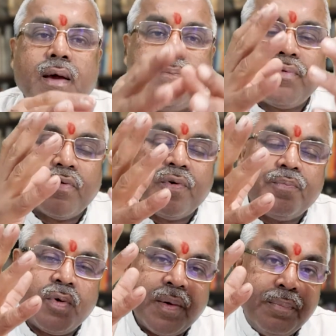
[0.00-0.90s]

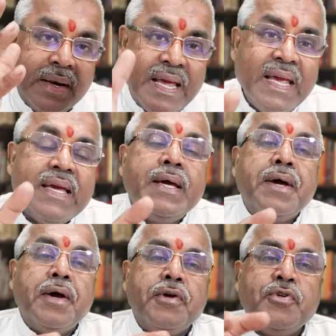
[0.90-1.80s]
Probably
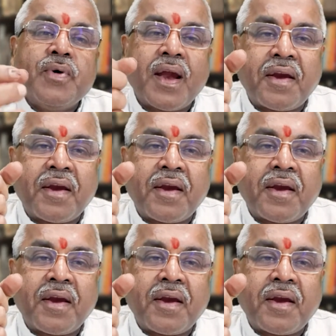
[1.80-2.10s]
you are